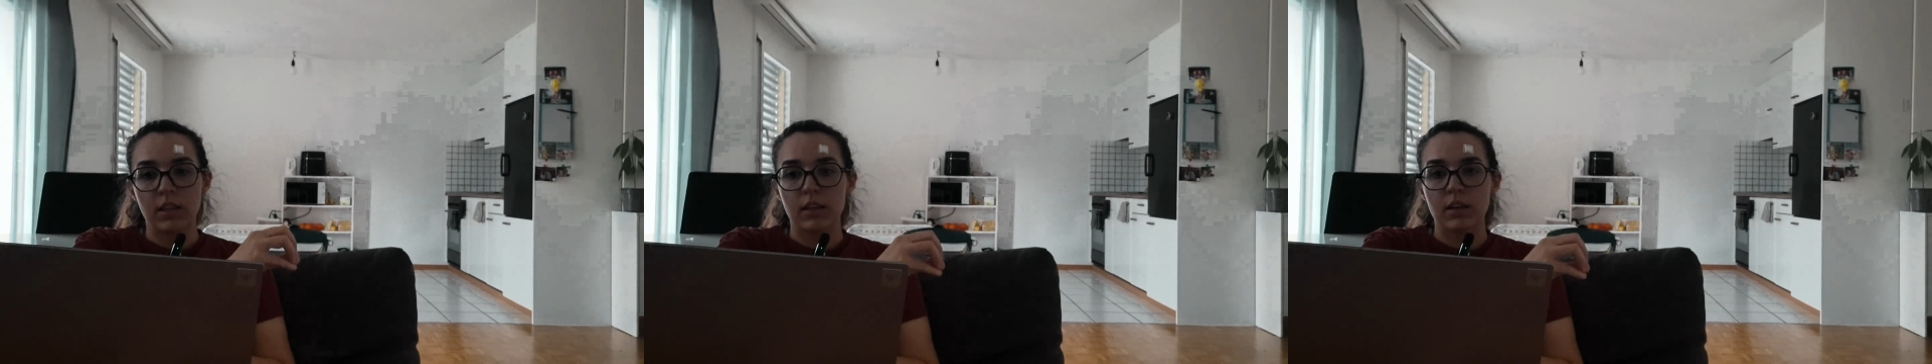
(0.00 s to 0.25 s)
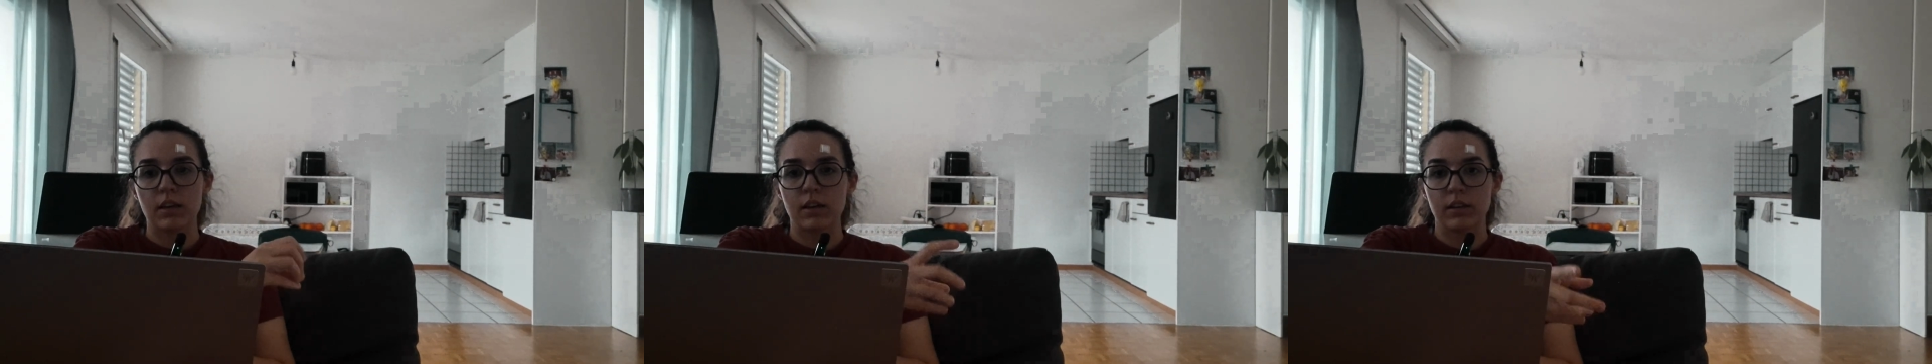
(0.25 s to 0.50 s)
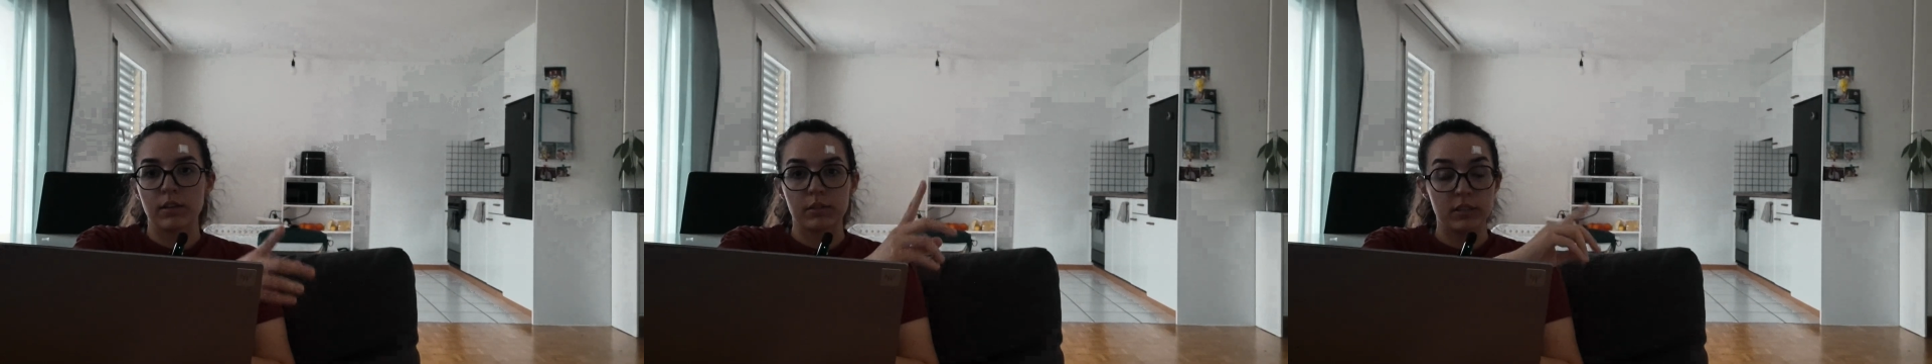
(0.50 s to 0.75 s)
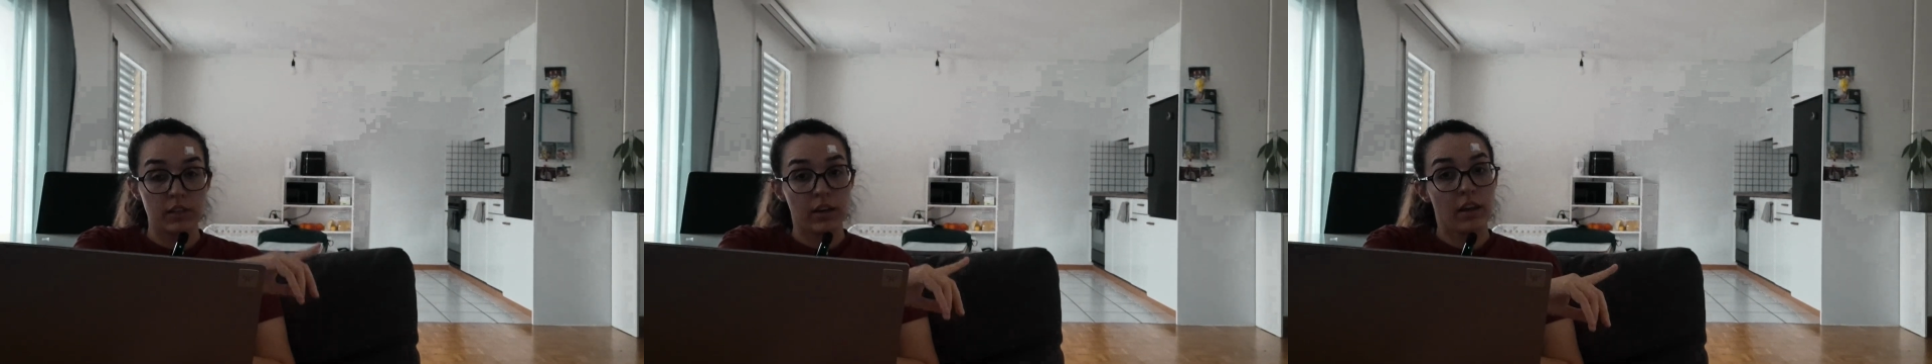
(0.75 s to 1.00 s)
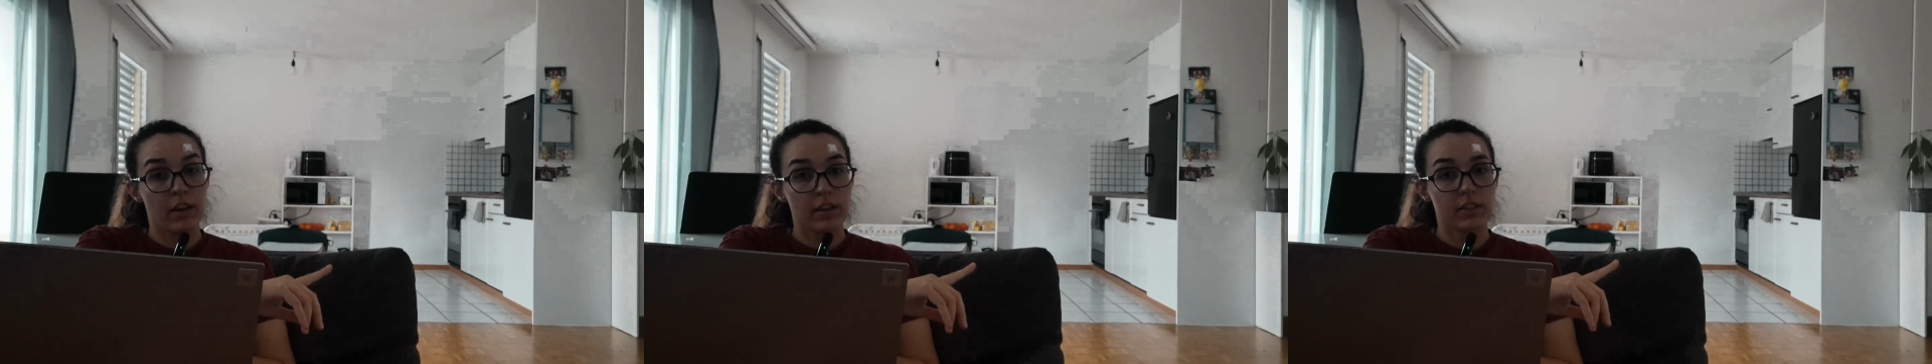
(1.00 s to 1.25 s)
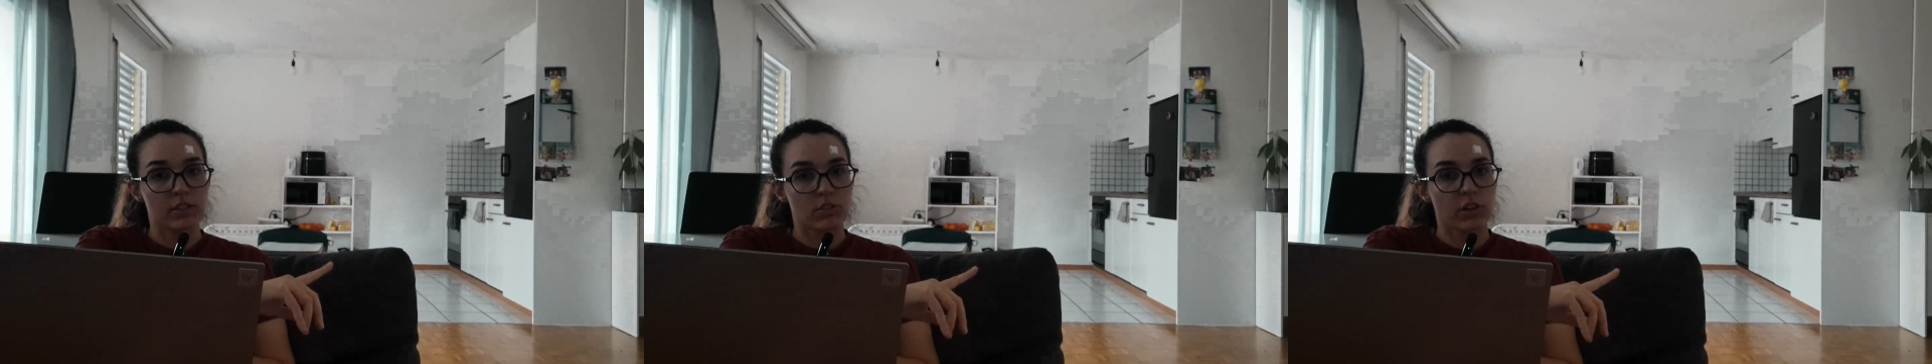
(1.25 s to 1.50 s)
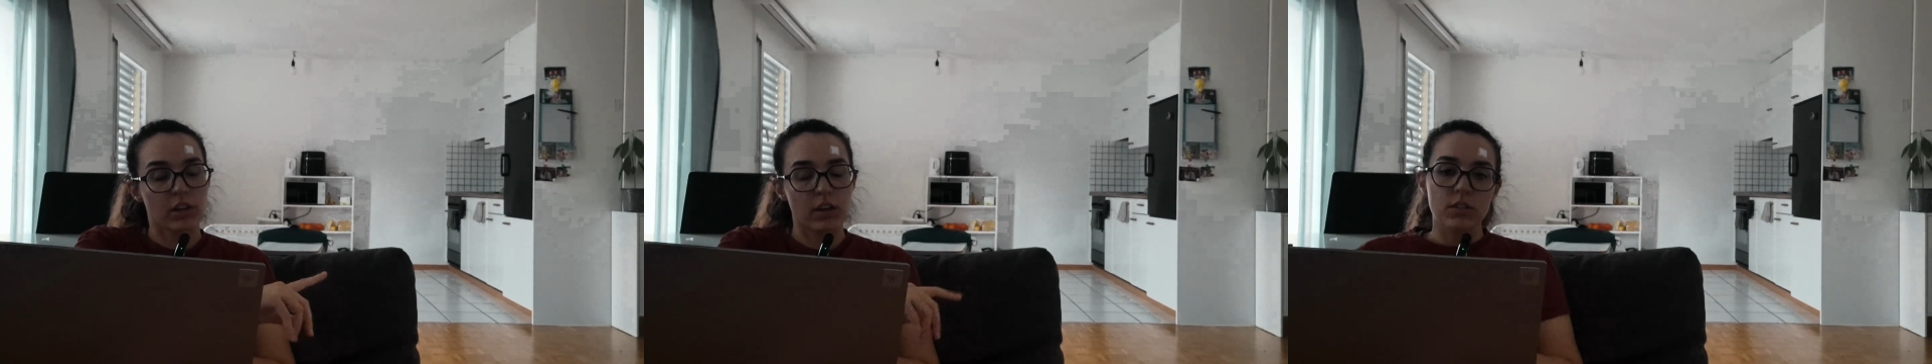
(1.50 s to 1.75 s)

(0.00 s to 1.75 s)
the DNA string.